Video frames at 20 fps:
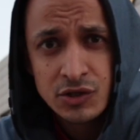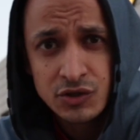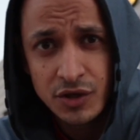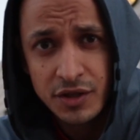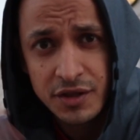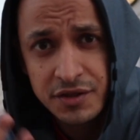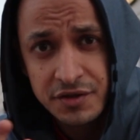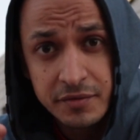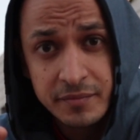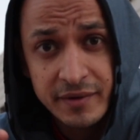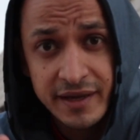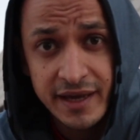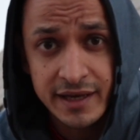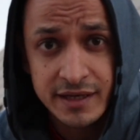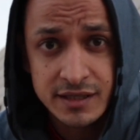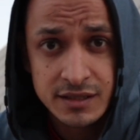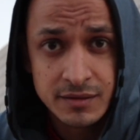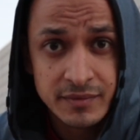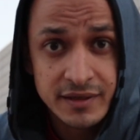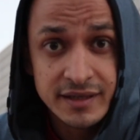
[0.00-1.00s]
So the third
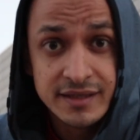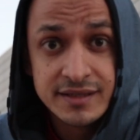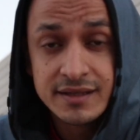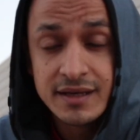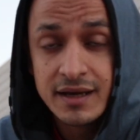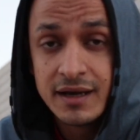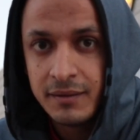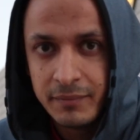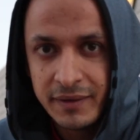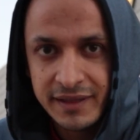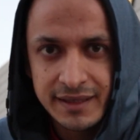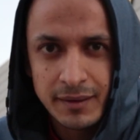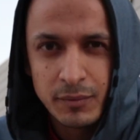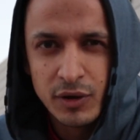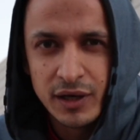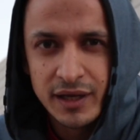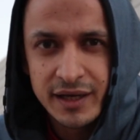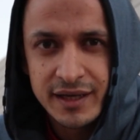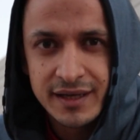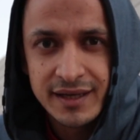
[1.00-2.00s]
mechanism is
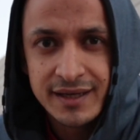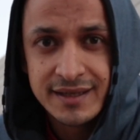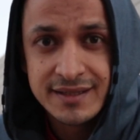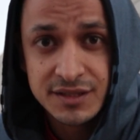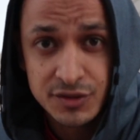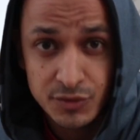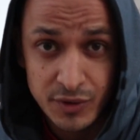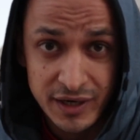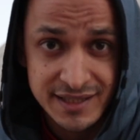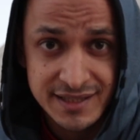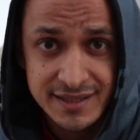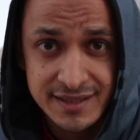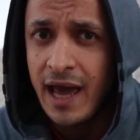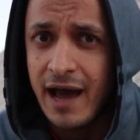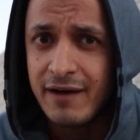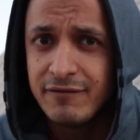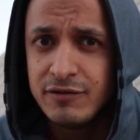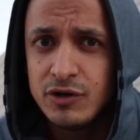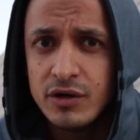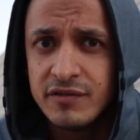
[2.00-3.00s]
metabolic stress.
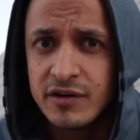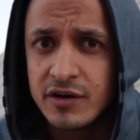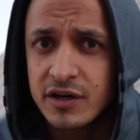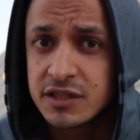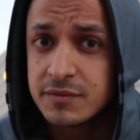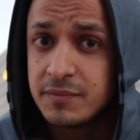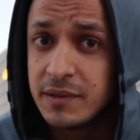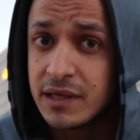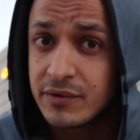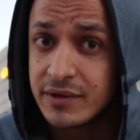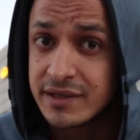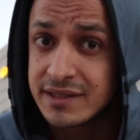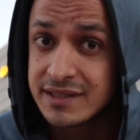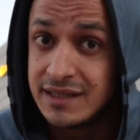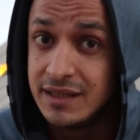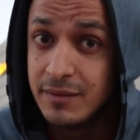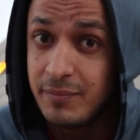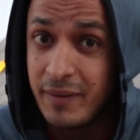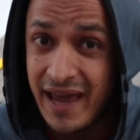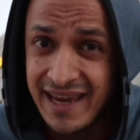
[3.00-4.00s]
Have you ever experienced
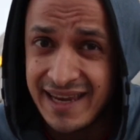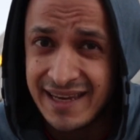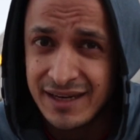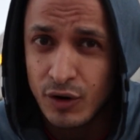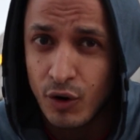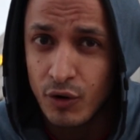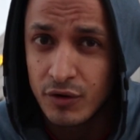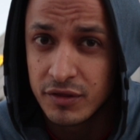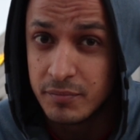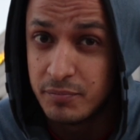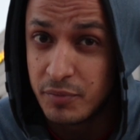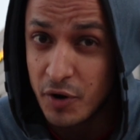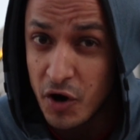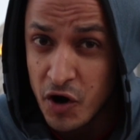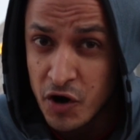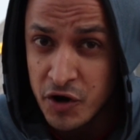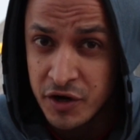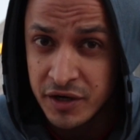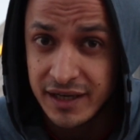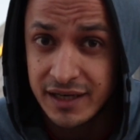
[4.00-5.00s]
the pain or the
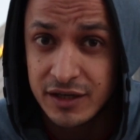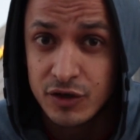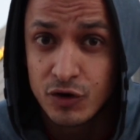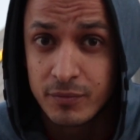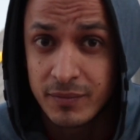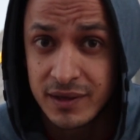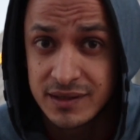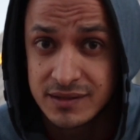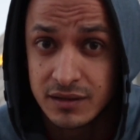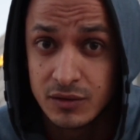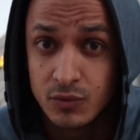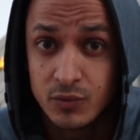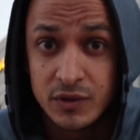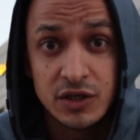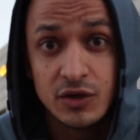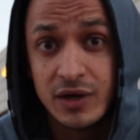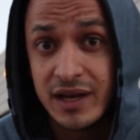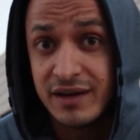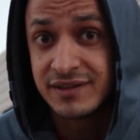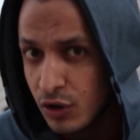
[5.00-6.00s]
burn in your muscle when
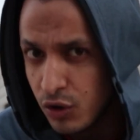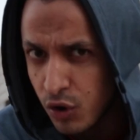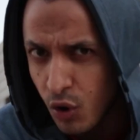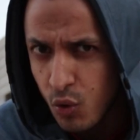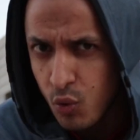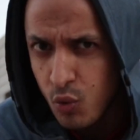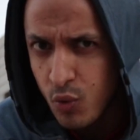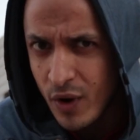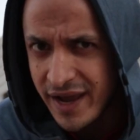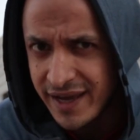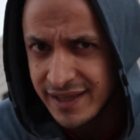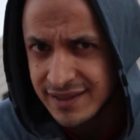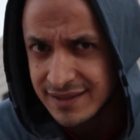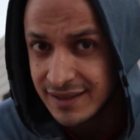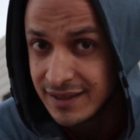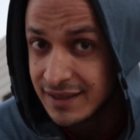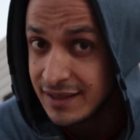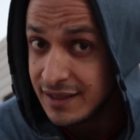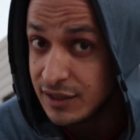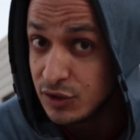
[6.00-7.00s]
you lift low weight
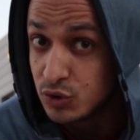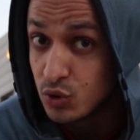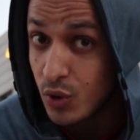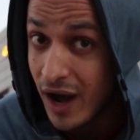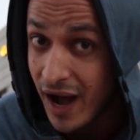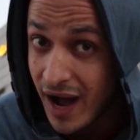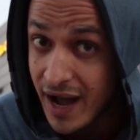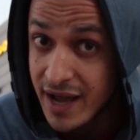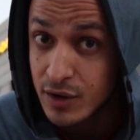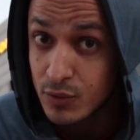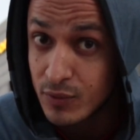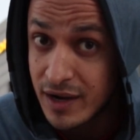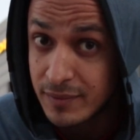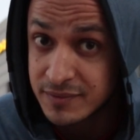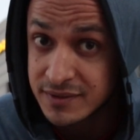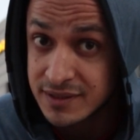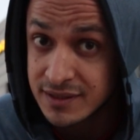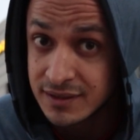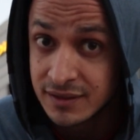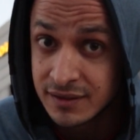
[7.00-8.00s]
to higher
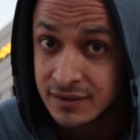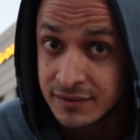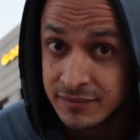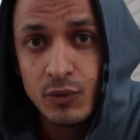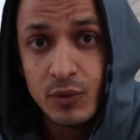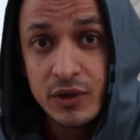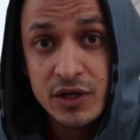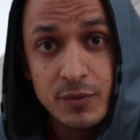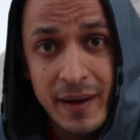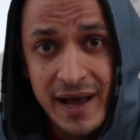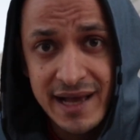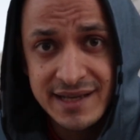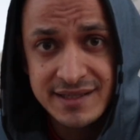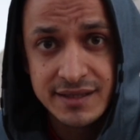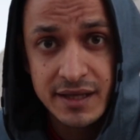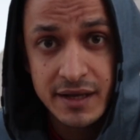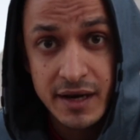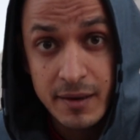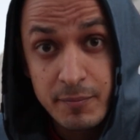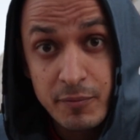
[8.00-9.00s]
reps? When you pass
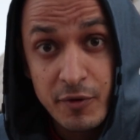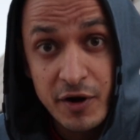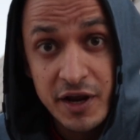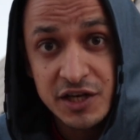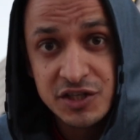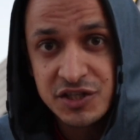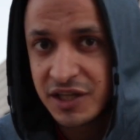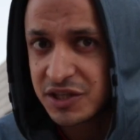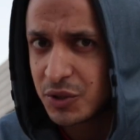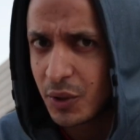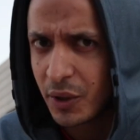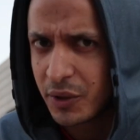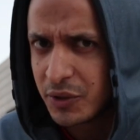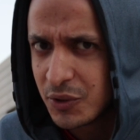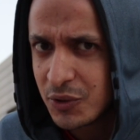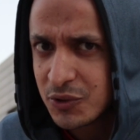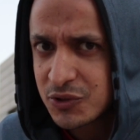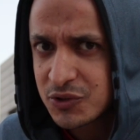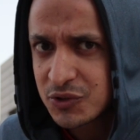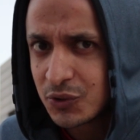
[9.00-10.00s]
the rep range that you are
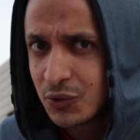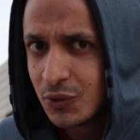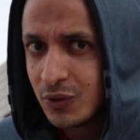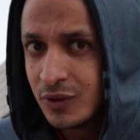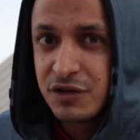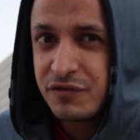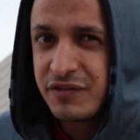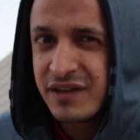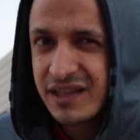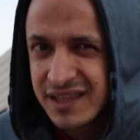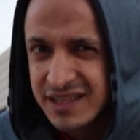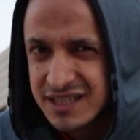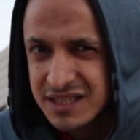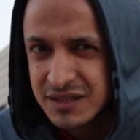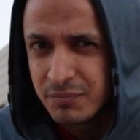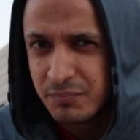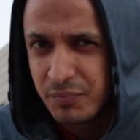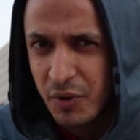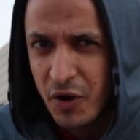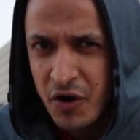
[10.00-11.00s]
used to, you feel this
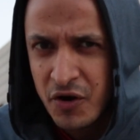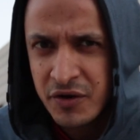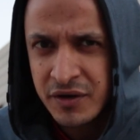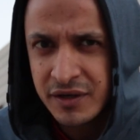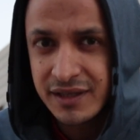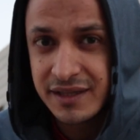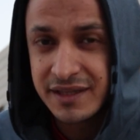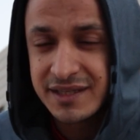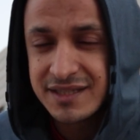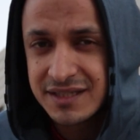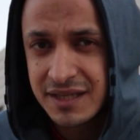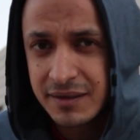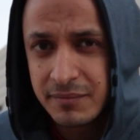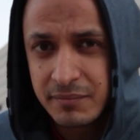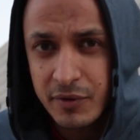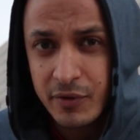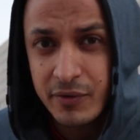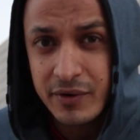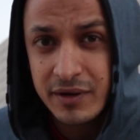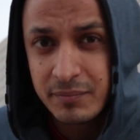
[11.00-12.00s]
burn, this
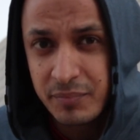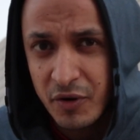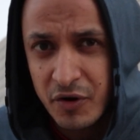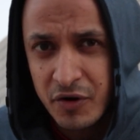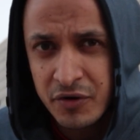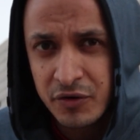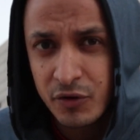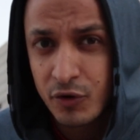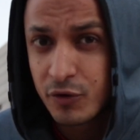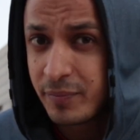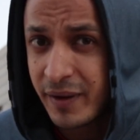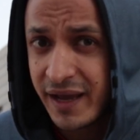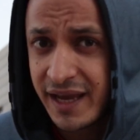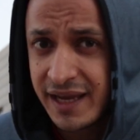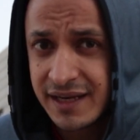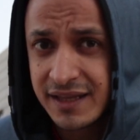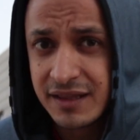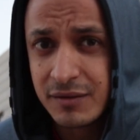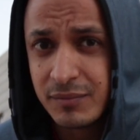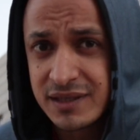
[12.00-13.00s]
temporary burn or
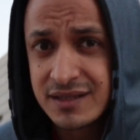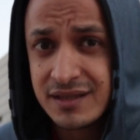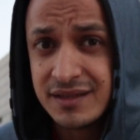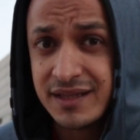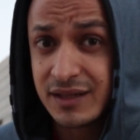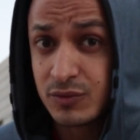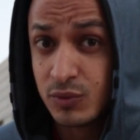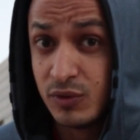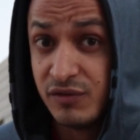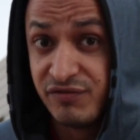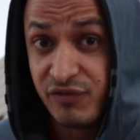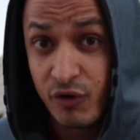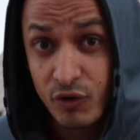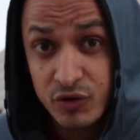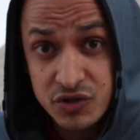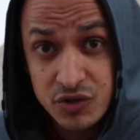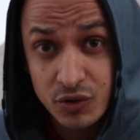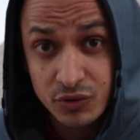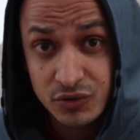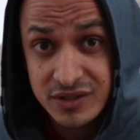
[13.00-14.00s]
pain in the muscle that will
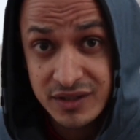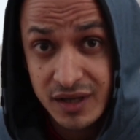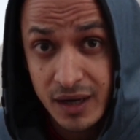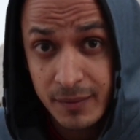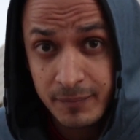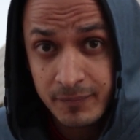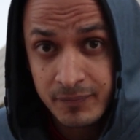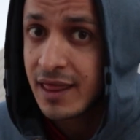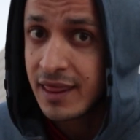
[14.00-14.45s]
force you to stop?